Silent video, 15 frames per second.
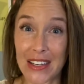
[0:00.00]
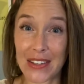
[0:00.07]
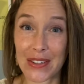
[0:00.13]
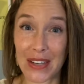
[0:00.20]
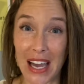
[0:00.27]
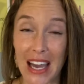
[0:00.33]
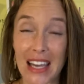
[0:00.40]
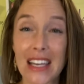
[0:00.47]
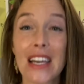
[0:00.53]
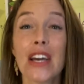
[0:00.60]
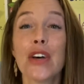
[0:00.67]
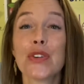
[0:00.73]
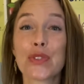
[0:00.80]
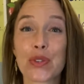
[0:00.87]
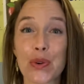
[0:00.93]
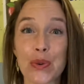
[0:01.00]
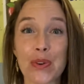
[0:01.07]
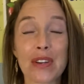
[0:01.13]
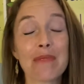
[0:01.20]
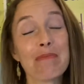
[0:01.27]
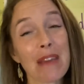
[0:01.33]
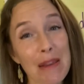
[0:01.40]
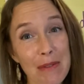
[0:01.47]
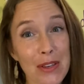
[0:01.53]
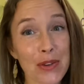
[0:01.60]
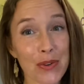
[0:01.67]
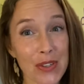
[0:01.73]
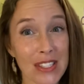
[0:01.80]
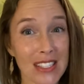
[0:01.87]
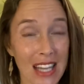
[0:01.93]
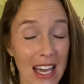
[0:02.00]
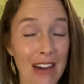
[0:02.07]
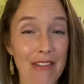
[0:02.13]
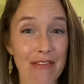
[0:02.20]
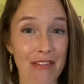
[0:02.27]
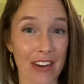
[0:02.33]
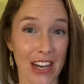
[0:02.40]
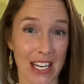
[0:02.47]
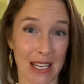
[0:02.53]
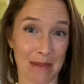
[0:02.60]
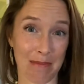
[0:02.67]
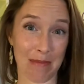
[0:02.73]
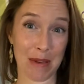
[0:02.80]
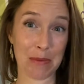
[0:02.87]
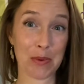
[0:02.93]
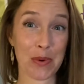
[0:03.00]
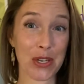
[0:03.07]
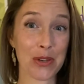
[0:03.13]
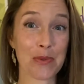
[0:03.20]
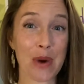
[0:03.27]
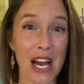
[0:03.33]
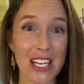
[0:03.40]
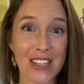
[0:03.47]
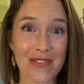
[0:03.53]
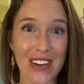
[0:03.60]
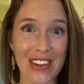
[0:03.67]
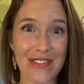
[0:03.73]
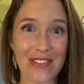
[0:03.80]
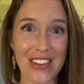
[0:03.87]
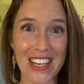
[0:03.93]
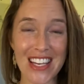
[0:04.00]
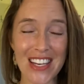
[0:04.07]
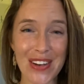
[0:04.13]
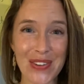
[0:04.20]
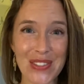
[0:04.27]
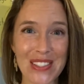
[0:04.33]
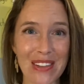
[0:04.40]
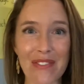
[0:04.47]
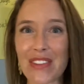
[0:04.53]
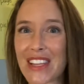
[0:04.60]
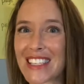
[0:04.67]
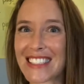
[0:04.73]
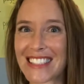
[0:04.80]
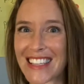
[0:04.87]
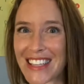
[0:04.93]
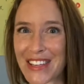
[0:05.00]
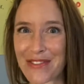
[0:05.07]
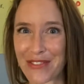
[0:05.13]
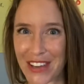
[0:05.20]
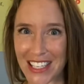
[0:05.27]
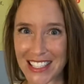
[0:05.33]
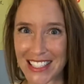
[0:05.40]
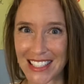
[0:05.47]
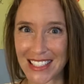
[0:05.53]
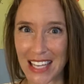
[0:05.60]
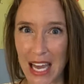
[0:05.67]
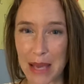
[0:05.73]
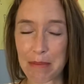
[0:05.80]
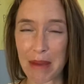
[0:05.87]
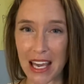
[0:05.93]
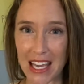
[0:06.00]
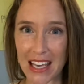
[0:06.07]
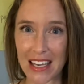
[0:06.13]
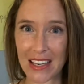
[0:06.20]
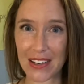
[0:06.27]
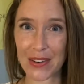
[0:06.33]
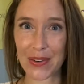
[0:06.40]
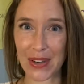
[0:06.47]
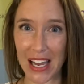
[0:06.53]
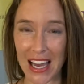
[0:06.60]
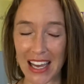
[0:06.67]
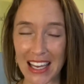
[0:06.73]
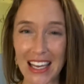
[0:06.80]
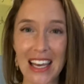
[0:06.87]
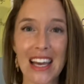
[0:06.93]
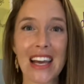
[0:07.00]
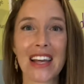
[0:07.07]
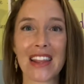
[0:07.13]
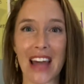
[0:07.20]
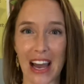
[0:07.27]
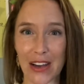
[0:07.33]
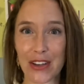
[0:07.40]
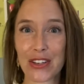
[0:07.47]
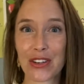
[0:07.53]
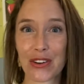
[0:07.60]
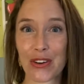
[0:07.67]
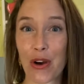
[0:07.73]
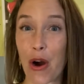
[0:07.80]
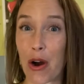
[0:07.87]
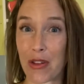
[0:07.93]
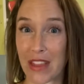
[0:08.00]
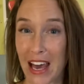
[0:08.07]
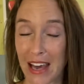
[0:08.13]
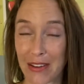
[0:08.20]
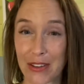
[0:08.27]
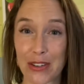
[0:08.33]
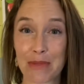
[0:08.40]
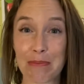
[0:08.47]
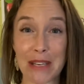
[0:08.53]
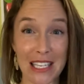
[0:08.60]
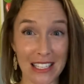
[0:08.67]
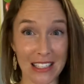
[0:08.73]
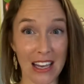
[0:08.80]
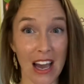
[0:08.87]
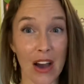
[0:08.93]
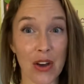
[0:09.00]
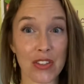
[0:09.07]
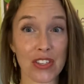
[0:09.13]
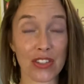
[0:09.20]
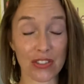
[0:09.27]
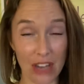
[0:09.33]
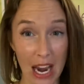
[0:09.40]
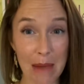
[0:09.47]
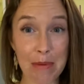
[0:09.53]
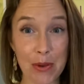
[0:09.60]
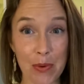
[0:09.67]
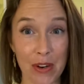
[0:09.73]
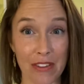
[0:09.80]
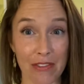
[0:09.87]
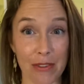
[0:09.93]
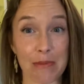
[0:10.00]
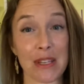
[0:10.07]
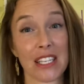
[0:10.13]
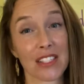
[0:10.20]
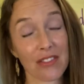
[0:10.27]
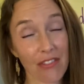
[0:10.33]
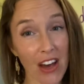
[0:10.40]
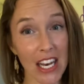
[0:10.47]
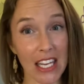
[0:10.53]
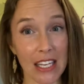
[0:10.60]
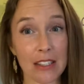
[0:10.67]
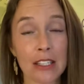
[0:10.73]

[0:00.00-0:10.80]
Okay. So maybe you could say I'm funny. Maybe when you watch my videos, some of the silly faces I make, okay, that could be a describing word for me is funny.